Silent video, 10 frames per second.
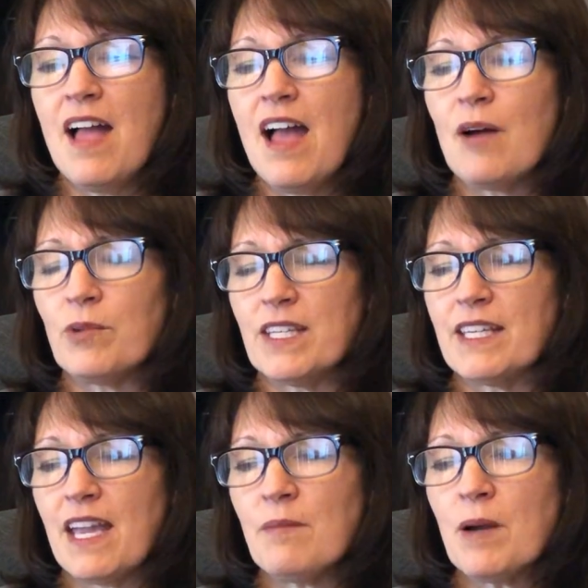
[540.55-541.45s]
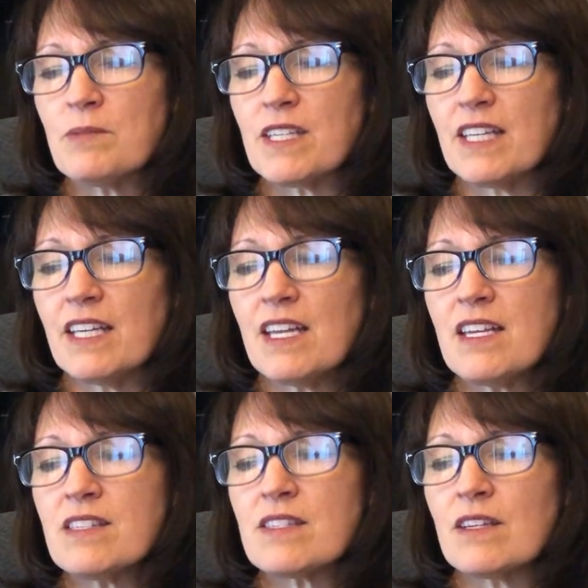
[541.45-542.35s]
and when he came up to get
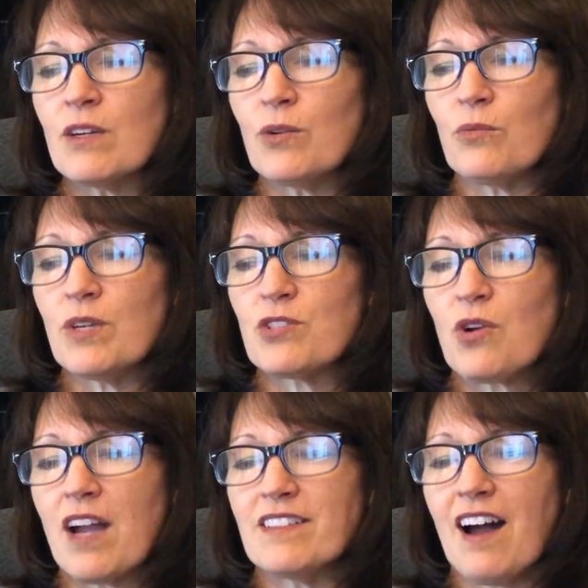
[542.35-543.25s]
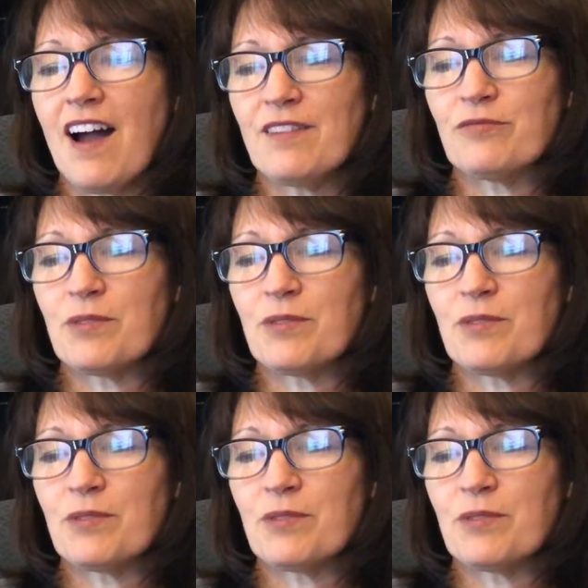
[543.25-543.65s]
us, we tried to hide